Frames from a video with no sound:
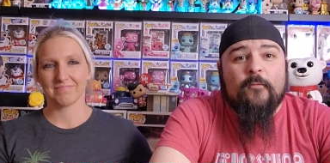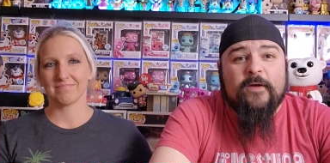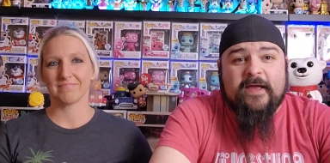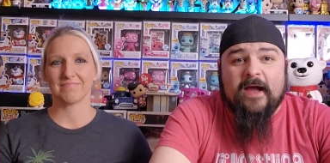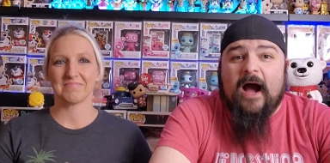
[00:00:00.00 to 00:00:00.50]

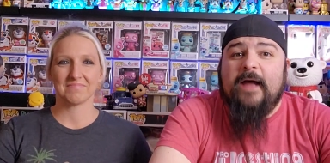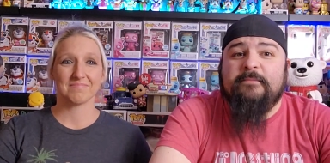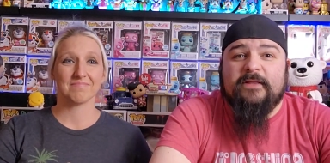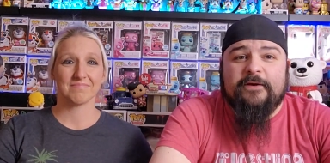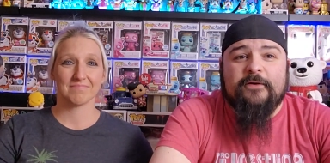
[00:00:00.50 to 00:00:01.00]
Speaker 1: we, I'm
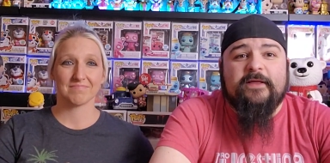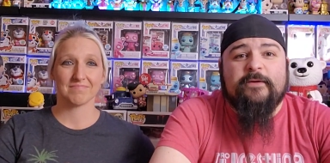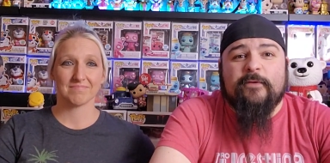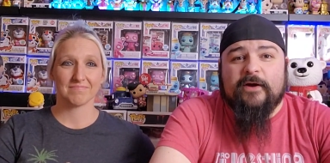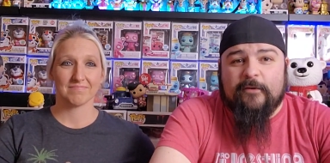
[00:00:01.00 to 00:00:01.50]
literally,
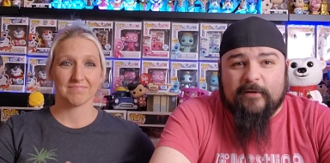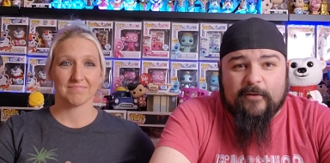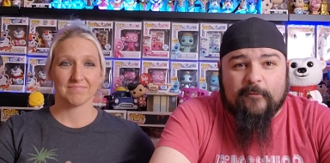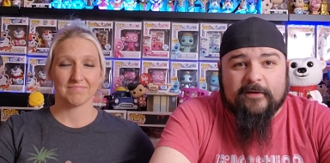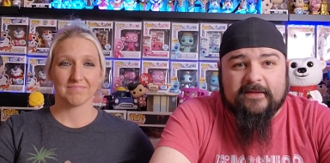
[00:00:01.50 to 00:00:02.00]
we're going to
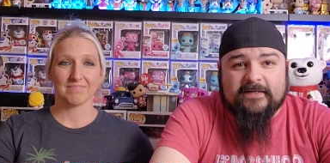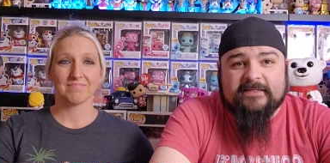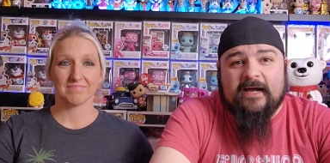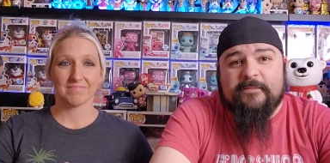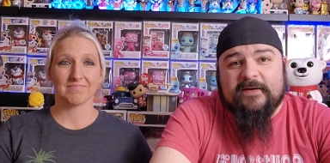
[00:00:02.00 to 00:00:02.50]
record
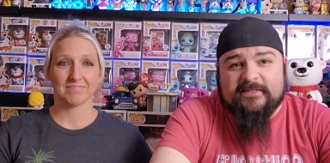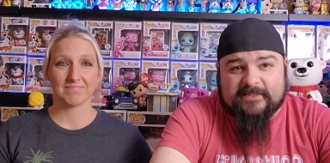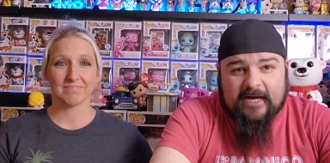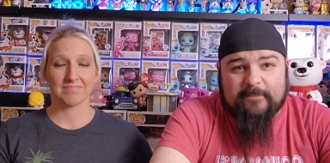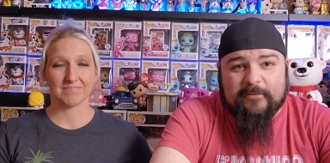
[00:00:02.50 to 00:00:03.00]
this. I'm going to
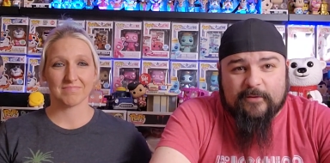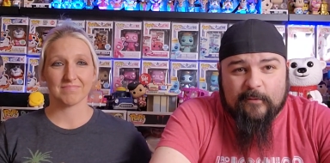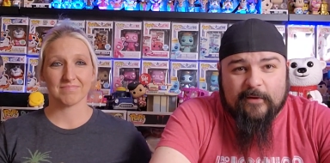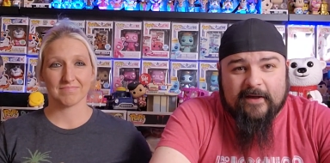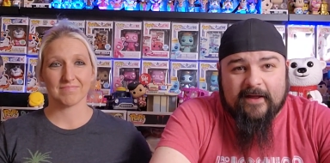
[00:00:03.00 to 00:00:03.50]
stop
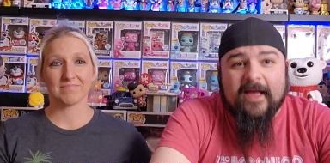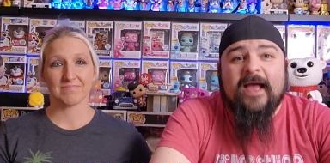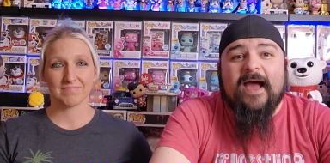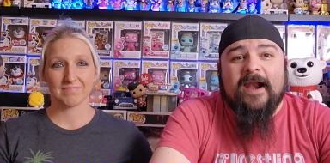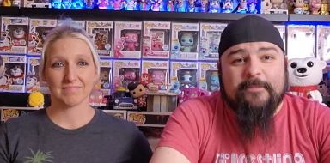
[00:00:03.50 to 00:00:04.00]
recording
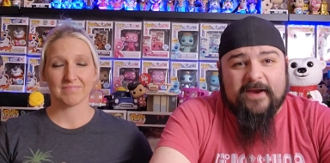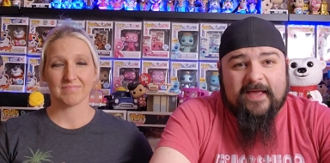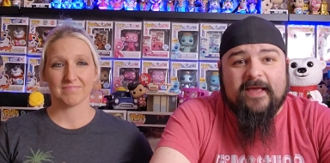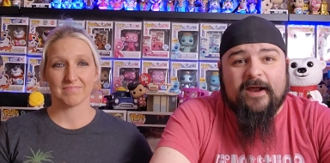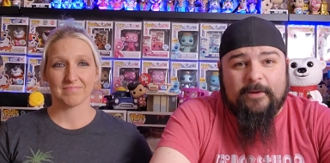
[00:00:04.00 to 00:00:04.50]
and I'm going to
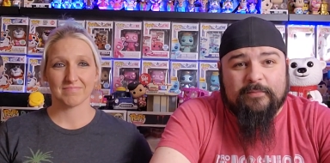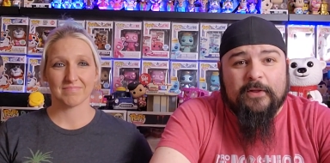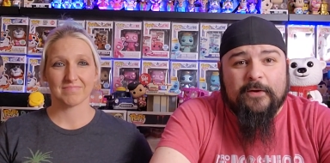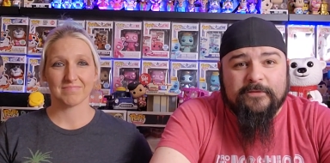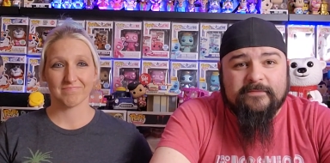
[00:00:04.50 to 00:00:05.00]
hit
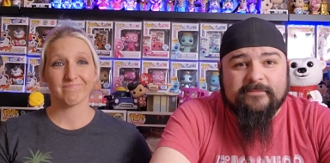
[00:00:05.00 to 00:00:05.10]
upload.